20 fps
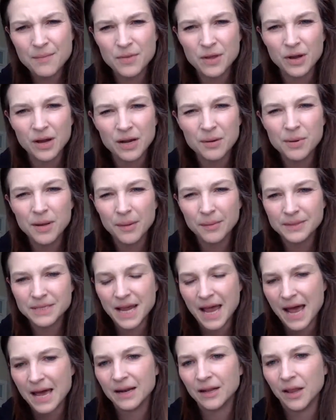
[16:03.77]
they're going to be able to
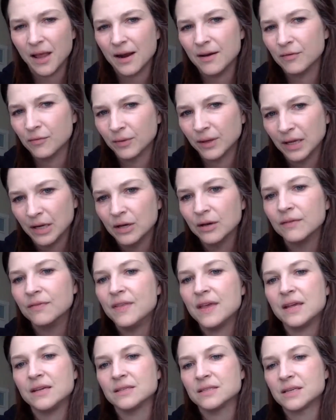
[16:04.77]
add a lot of really good
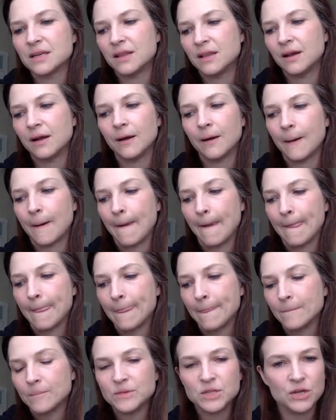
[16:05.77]
things to their
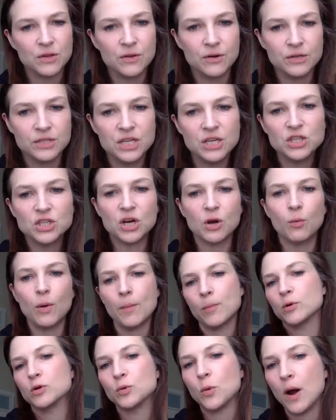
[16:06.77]
teaching
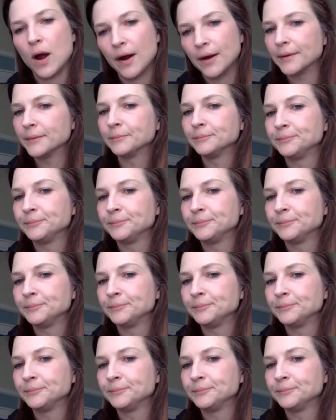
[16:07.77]
repertoire.